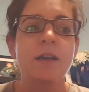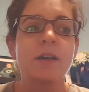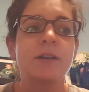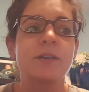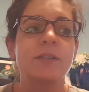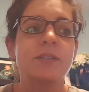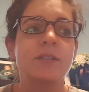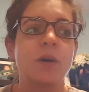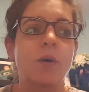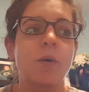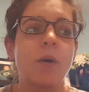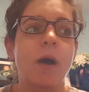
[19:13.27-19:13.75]

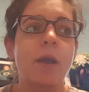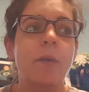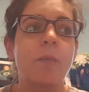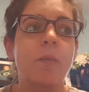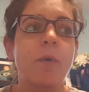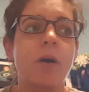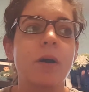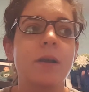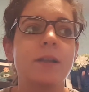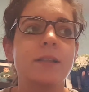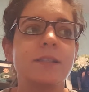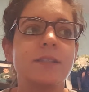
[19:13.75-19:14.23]
So I
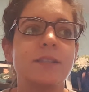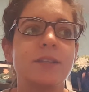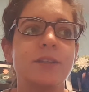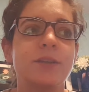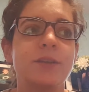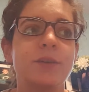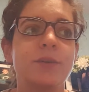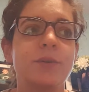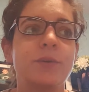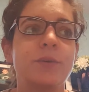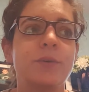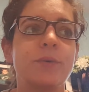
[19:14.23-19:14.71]
want
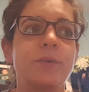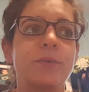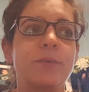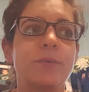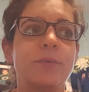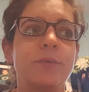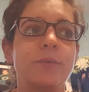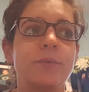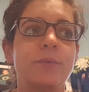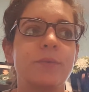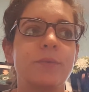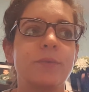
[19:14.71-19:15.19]

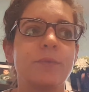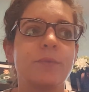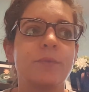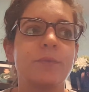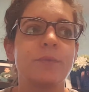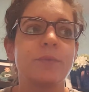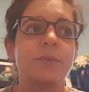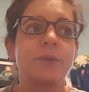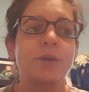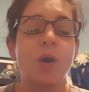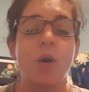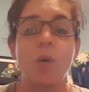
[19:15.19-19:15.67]
to
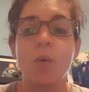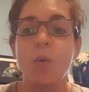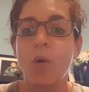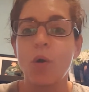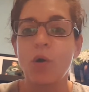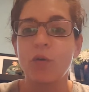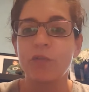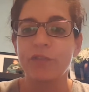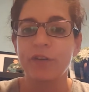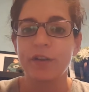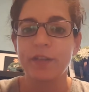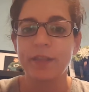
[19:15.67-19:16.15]
go
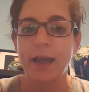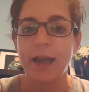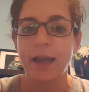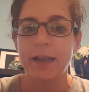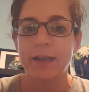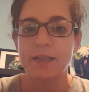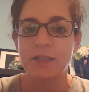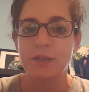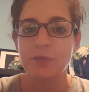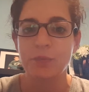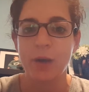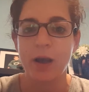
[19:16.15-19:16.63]
over that
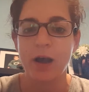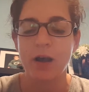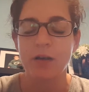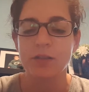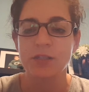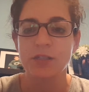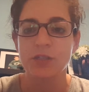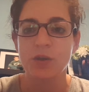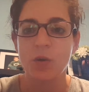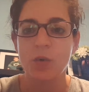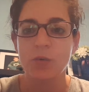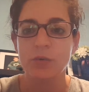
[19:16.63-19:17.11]
as well.
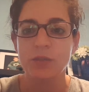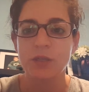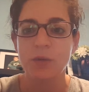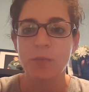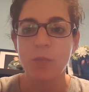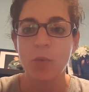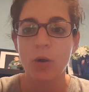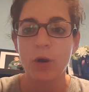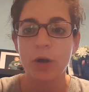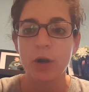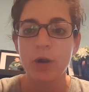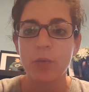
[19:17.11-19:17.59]
So
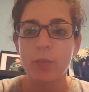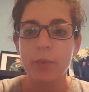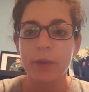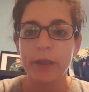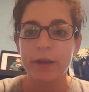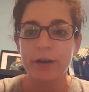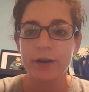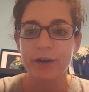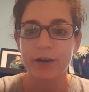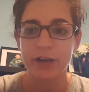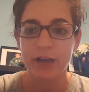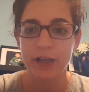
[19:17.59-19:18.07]
tomorrow we
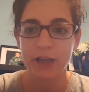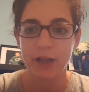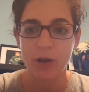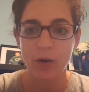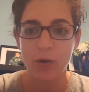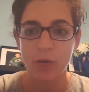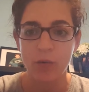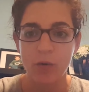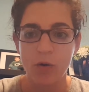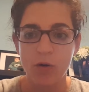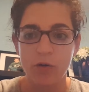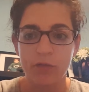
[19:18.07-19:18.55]
are going to
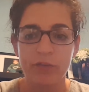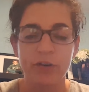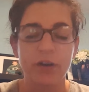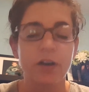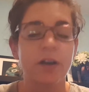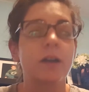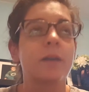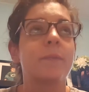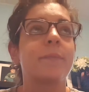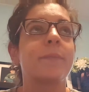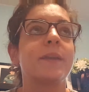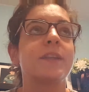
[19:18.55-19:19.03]
go
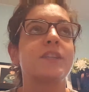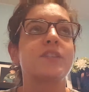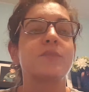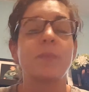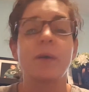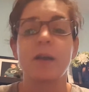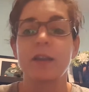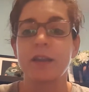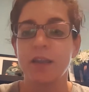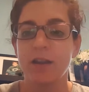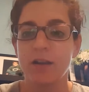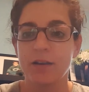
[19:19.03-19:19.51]
over
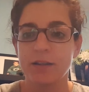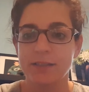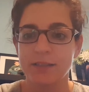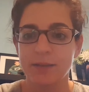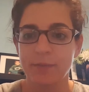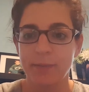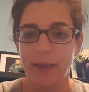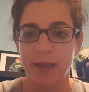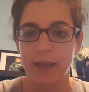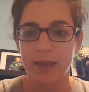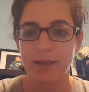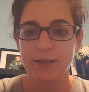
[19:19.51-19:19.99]
Beachbody On
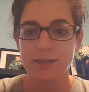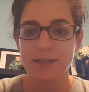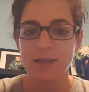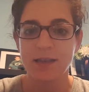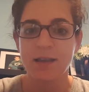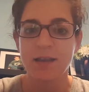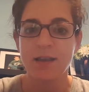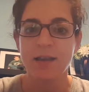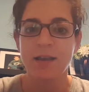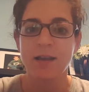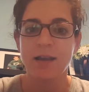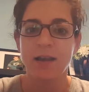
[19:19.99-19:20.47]
Demand.
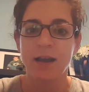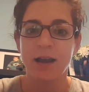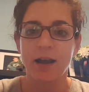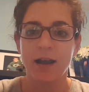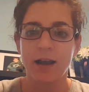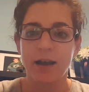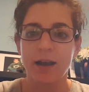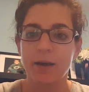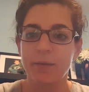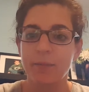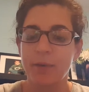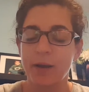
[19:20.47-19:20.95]

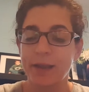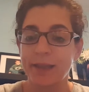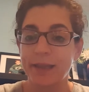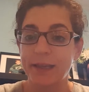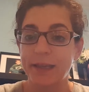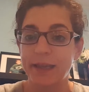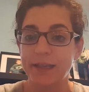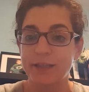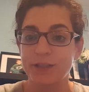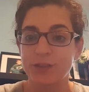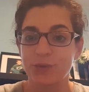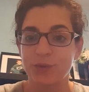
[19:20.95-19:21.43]
I
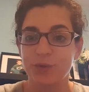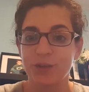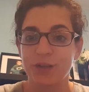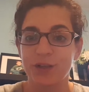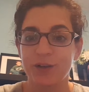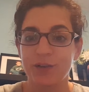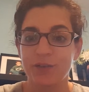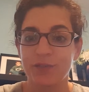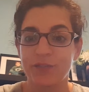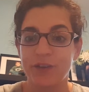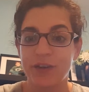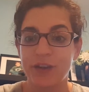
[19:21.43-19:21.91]
can do a
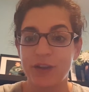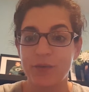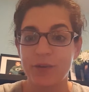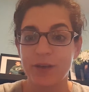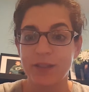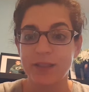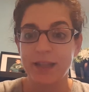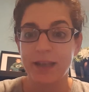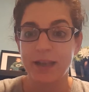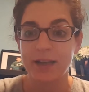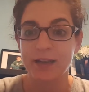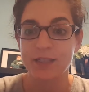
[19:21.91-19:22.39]
little video
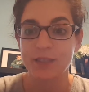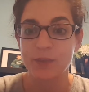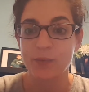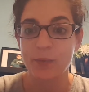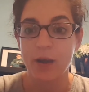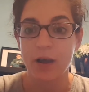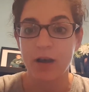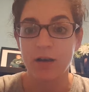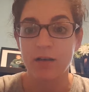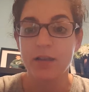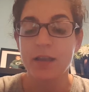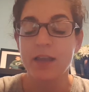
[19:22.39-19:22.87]
on that as
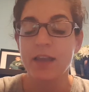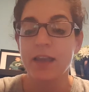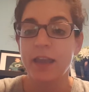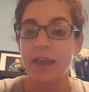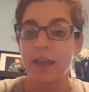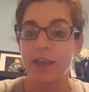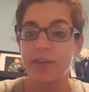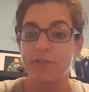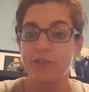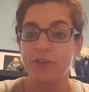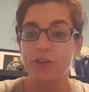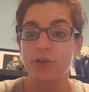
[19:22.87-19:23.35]
well.
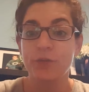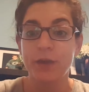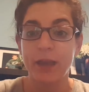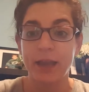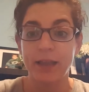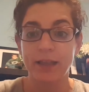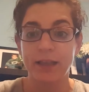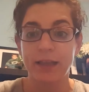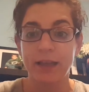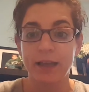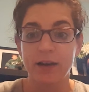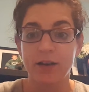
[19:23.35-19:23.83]
If you
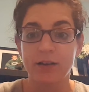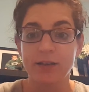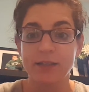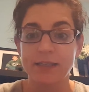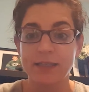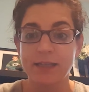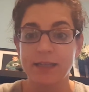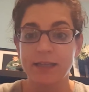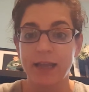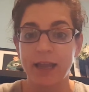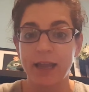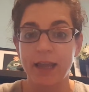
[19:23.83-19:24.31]
can get on
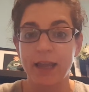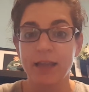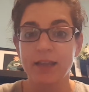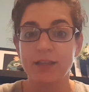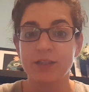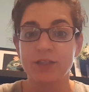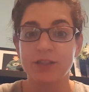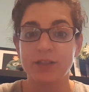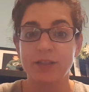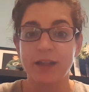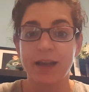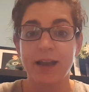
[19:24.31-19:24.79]

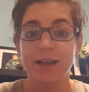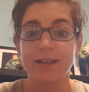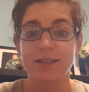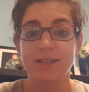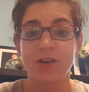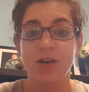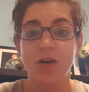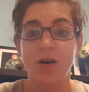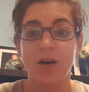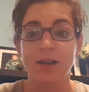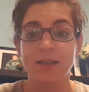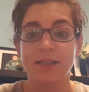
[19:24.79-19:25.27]
today, that's
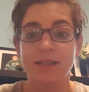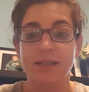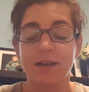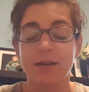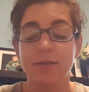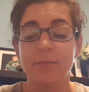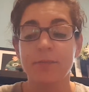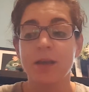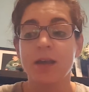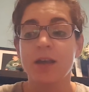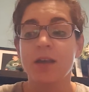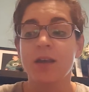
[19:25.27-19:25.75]

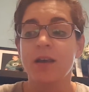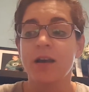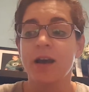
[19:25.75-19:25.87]
awesome.